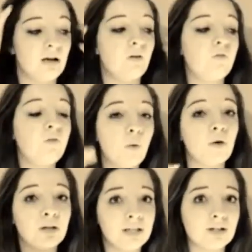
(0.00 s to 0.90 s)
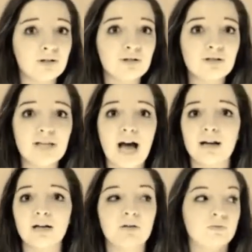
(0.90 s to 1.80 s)
four years
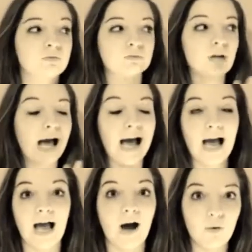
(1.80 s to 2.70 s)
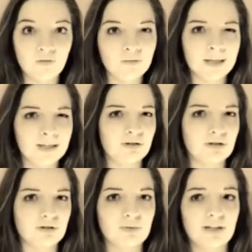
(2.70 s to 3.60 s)
out of however many
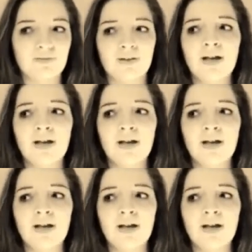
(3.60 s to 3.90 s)
years you live.